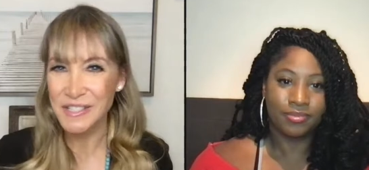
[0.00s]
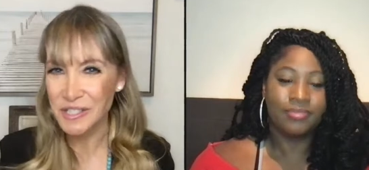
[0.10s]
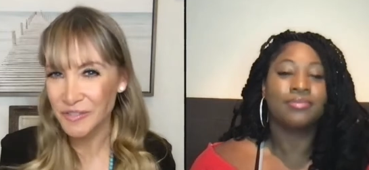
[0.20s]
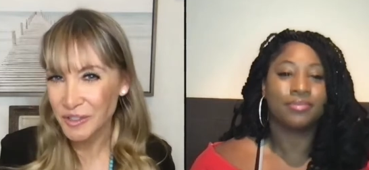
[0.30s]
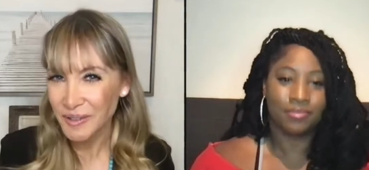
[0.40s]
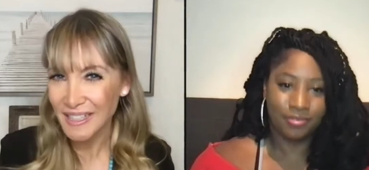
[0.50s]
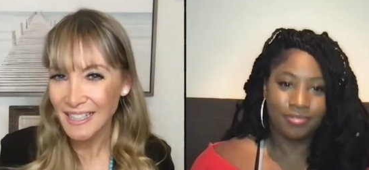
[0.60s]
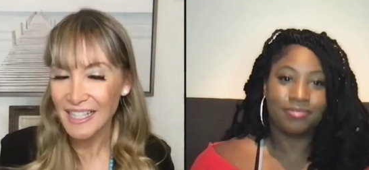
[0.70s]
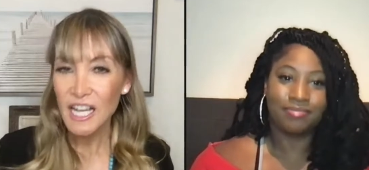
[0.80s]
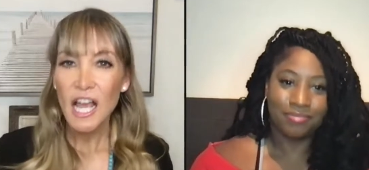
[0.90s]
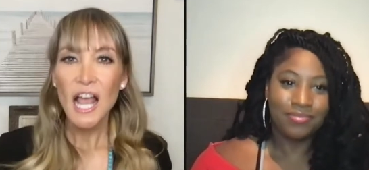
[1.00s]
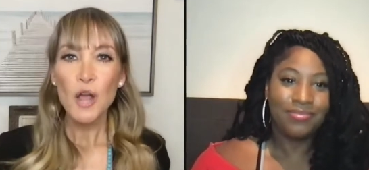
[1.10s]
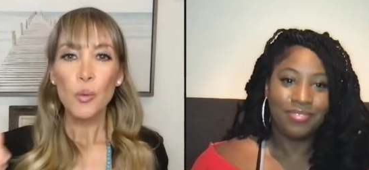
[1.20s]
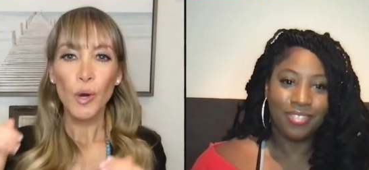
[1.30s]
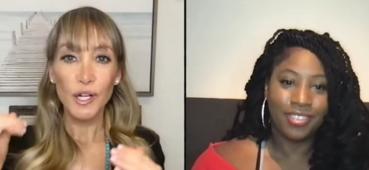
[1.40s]
Speaker 1: interviewing
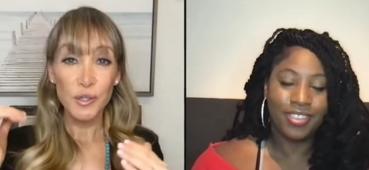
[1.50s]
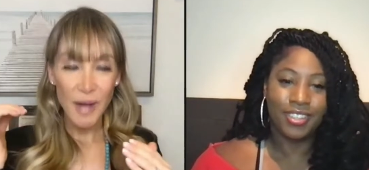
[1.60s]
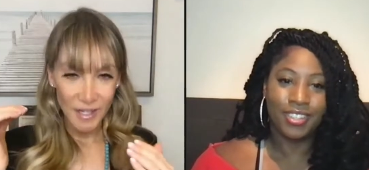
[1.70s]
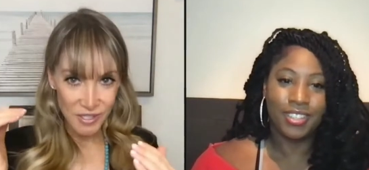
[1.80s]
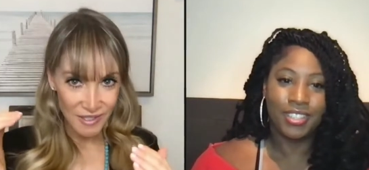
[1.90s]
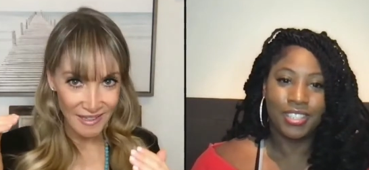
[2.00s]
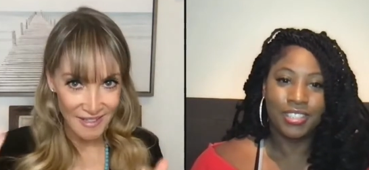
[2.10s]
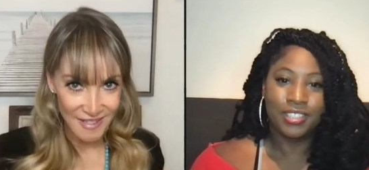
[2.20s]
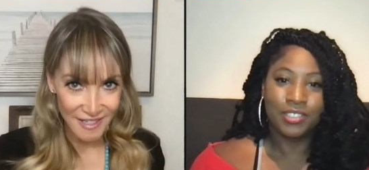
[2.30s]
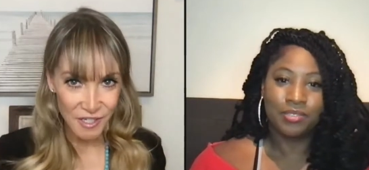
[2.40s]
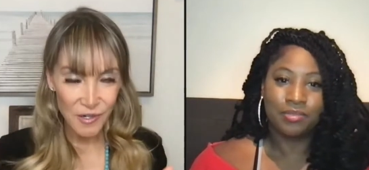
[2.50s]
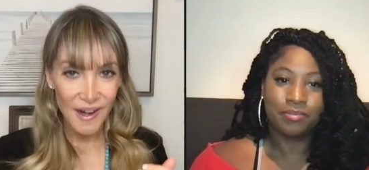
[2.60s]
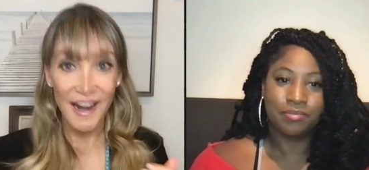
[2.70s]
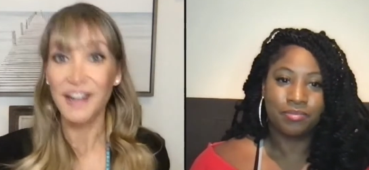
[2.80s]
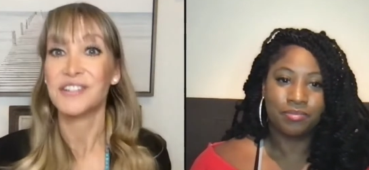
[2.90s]
where you actually listen and you're
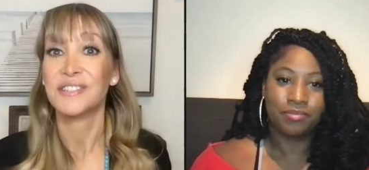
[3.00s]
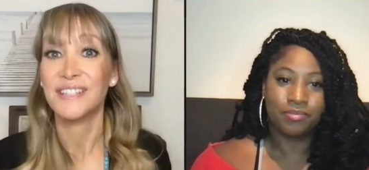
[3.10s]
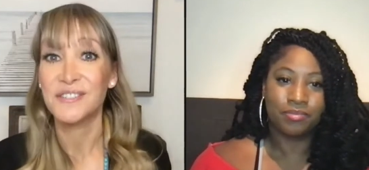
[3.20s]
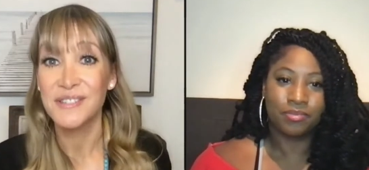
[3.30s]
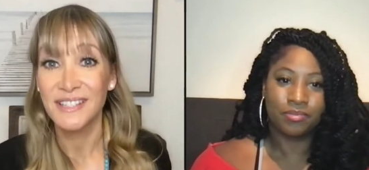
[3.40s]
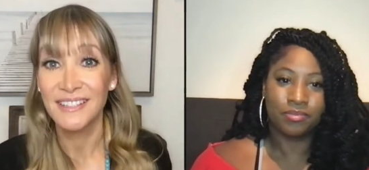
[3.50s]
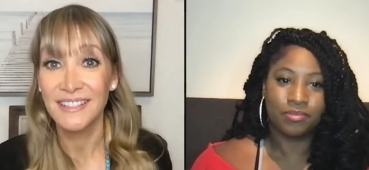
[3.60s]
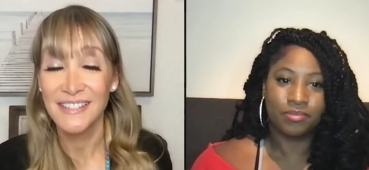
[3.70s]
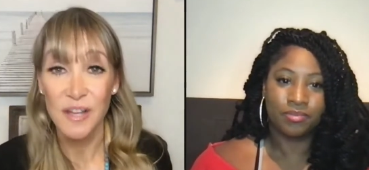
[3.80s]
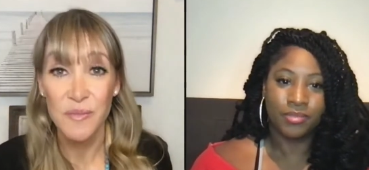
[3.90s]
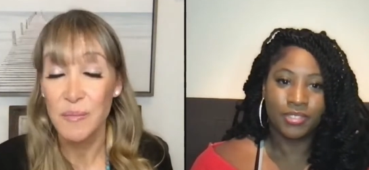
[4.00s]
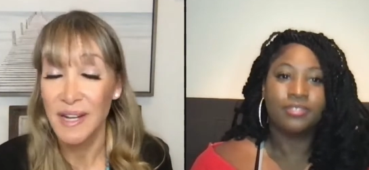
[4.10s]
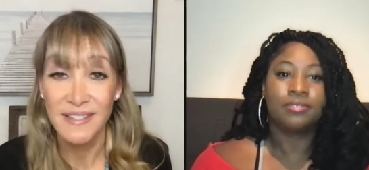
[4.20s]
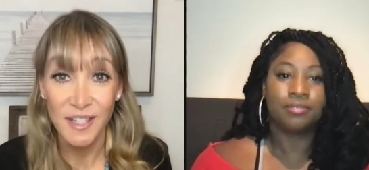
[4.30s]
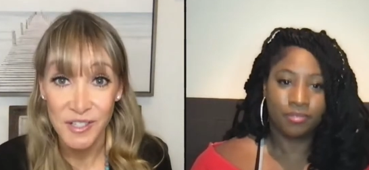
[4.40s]
actually interested because that it makes
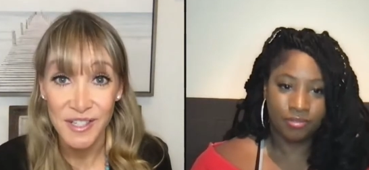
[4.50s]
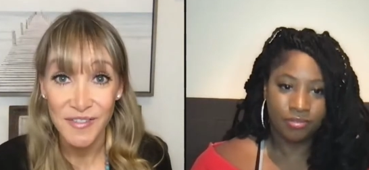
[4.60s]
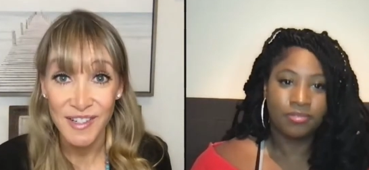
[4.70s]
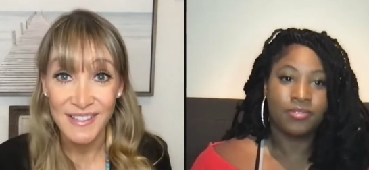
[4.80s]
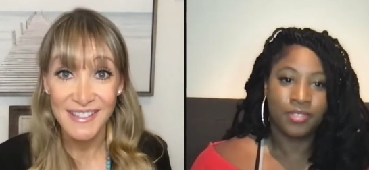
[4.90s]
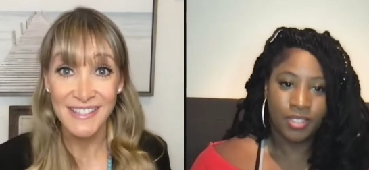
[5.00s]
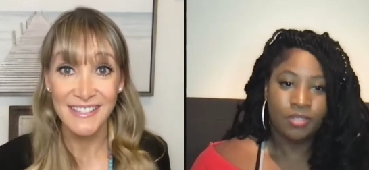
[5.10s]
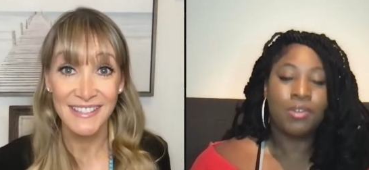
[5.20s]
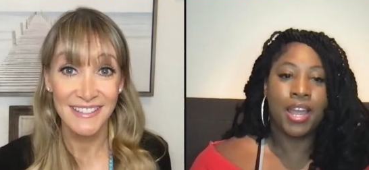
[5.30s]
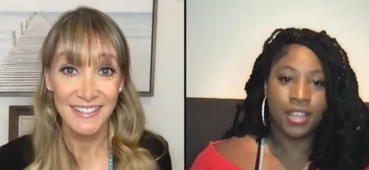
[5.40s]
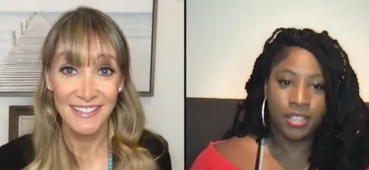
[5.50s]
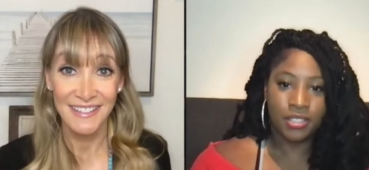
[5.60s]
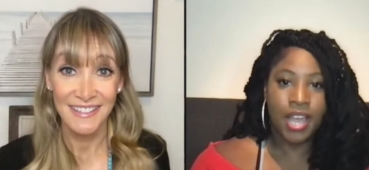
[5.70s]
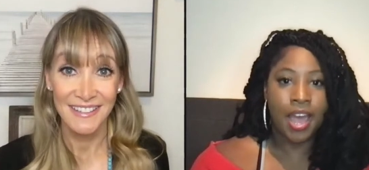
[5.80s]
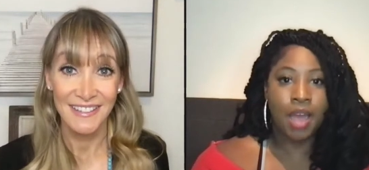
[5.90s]
such a difference.
Speaker 2: Right.
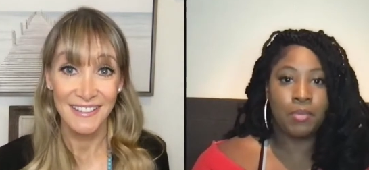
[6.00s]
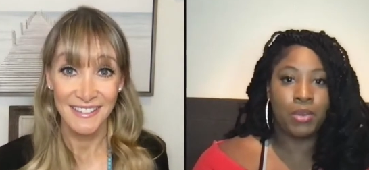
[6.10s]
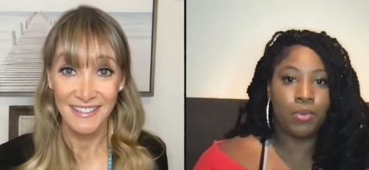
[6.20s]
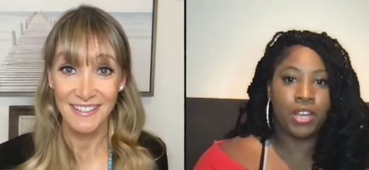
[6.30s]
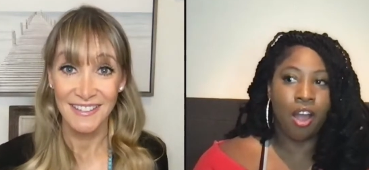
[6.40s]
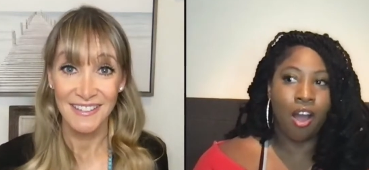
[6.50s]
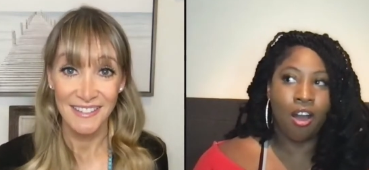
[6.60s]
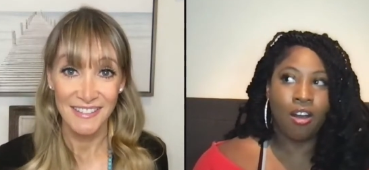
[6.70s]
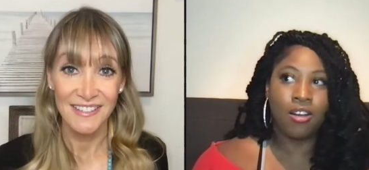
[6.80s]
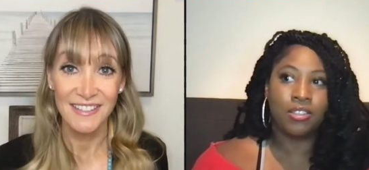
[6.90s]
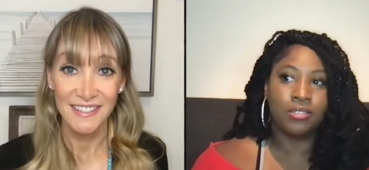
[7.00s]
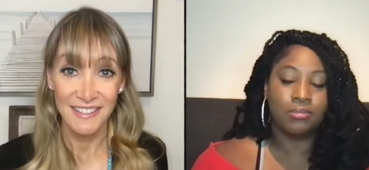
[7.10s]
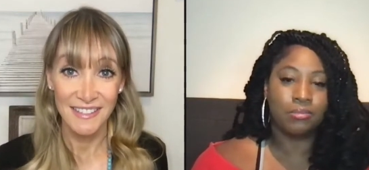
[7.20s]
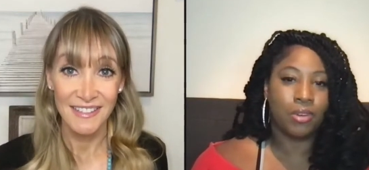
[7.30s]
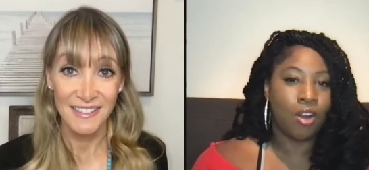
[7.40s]
Yeah, I mean we
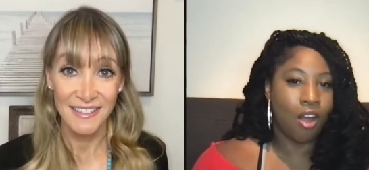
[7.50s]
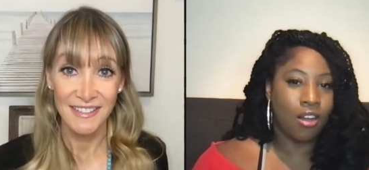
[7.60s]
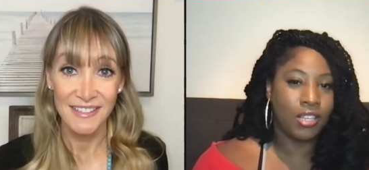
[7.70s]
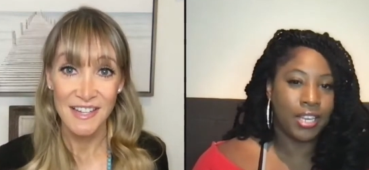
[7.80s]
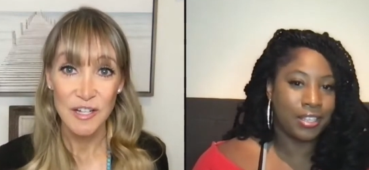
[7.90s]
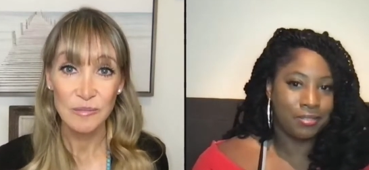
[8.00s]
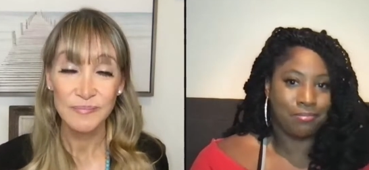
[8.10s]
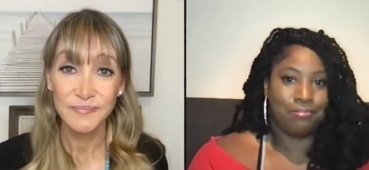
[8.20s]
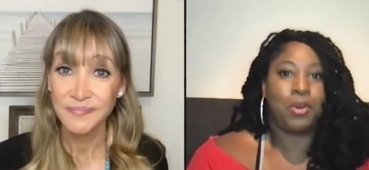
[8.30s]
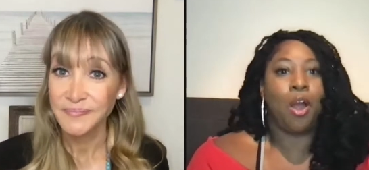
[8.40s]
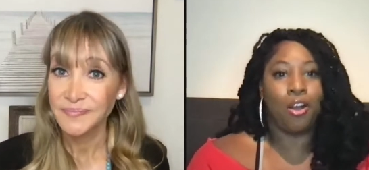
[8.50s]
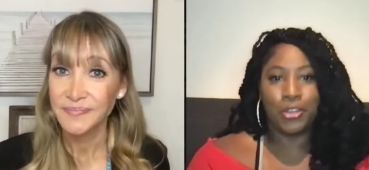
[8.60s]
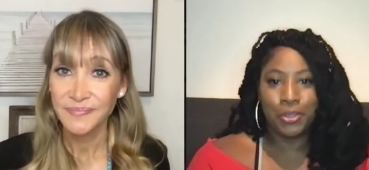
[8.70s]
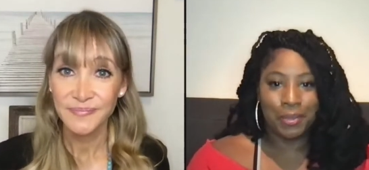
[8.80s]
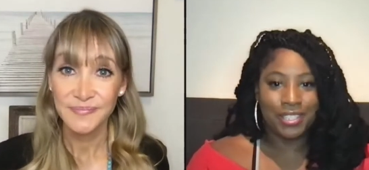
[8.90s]
all we're all like we're all
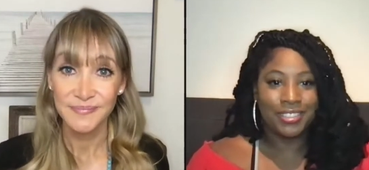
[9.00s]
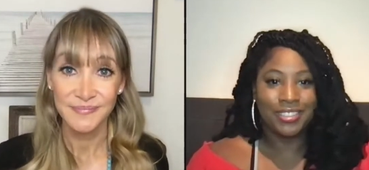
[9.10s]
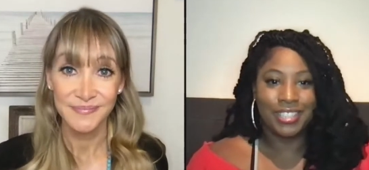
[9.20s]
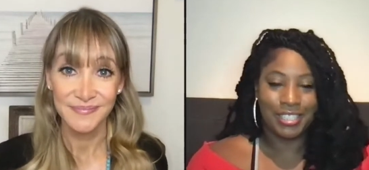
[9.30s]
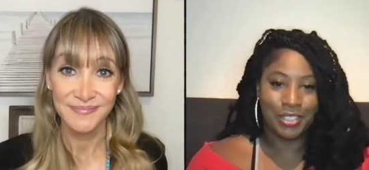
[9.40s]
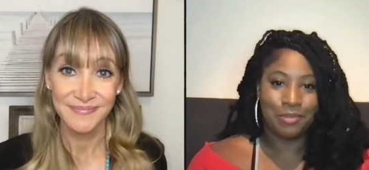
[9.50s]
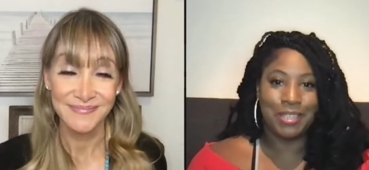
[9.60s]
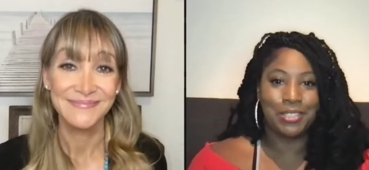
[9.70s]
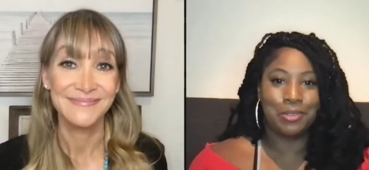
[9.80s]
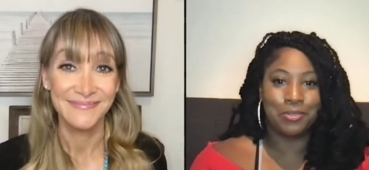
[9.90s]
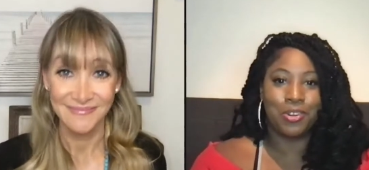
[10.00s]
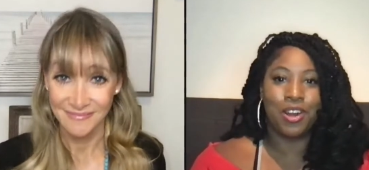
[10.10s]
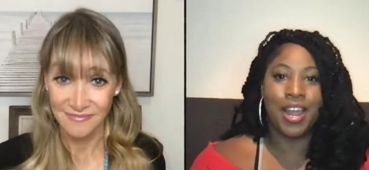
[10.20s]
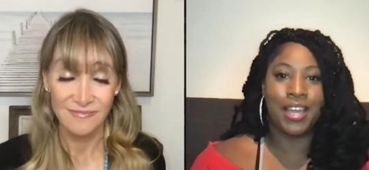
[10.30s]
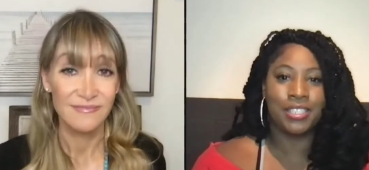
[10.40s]
human, like you mentioned
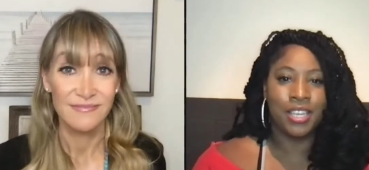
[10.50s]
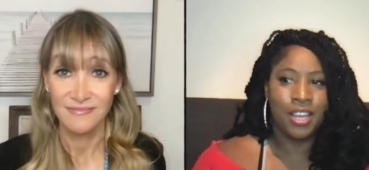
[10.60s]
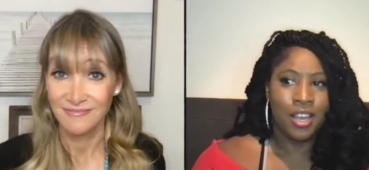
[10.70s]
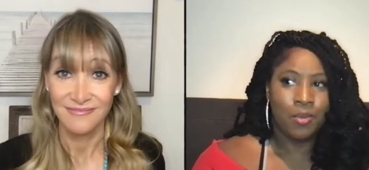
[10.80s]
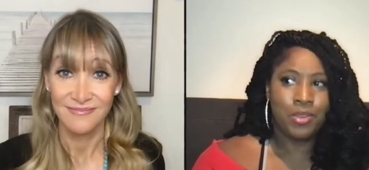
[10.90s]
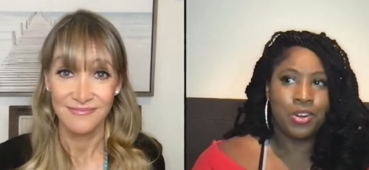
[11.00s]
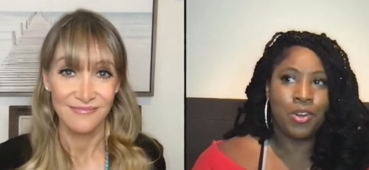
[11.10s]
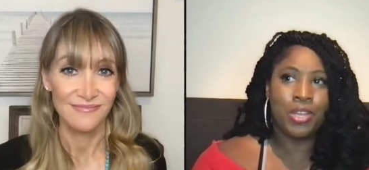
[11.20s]
before. And you